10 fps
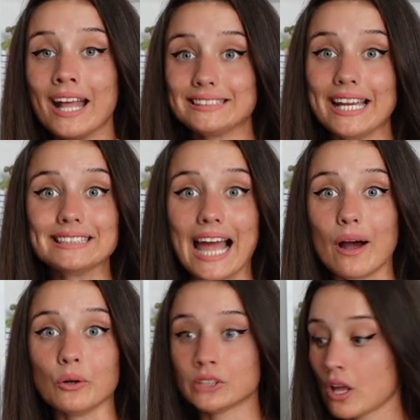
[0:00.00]

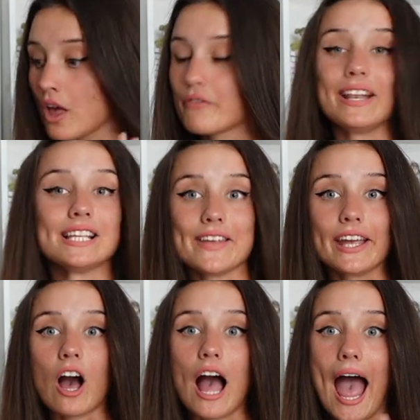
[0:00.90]
details for this
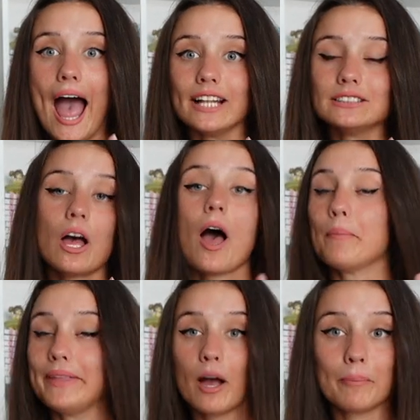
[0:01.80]
sticker and
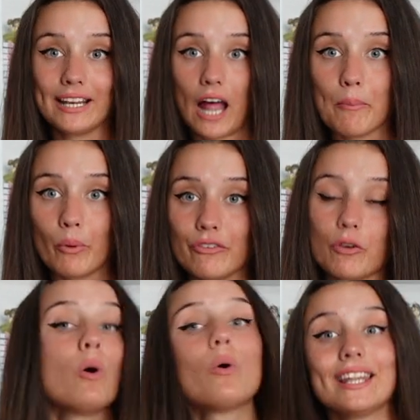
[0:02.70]
um, the company that I bought it
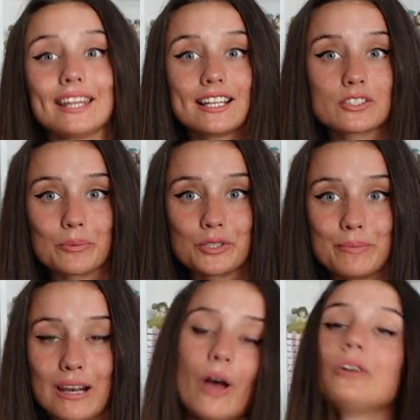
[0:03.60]
from all in the description
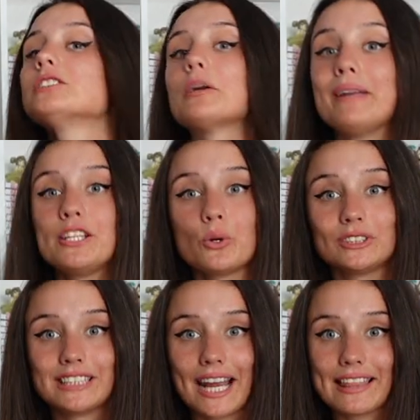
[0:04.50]
below so be sure
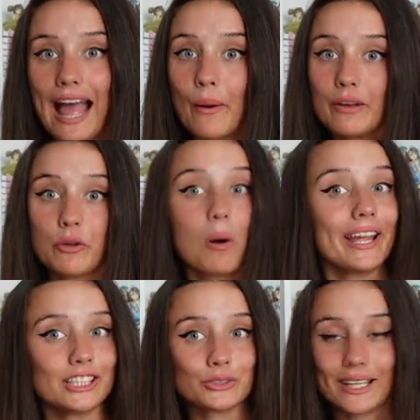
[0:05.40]
to check that out if you are
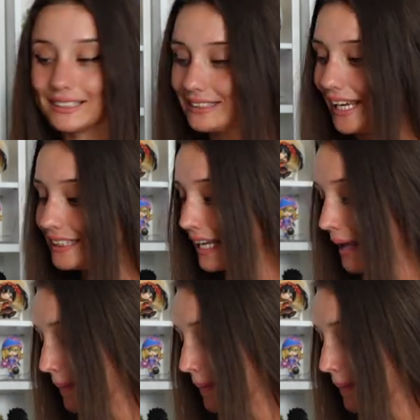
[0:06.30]
interested.